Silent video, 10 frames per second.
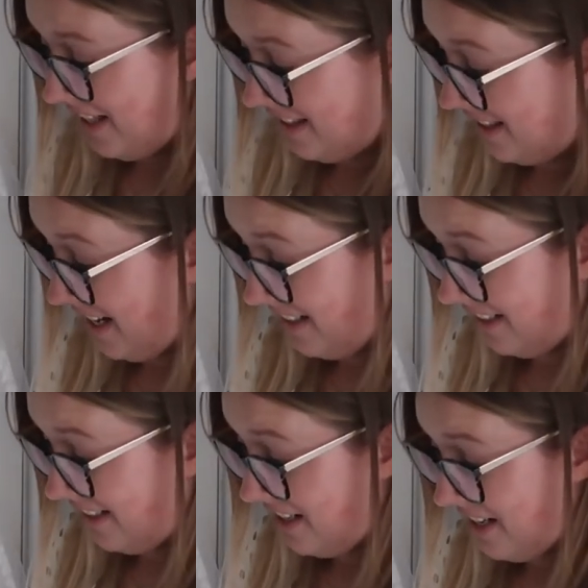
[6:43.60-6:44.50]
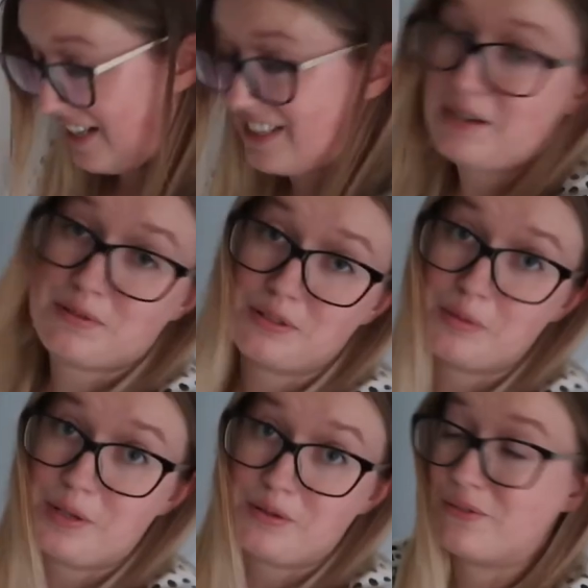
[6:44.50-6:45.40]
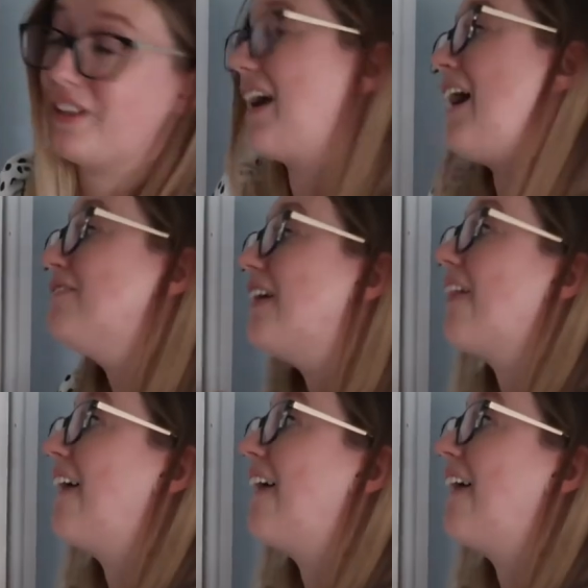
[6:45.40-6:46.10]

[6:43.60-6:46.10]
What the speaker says: and think it's absolutely beautiful. Like, I felt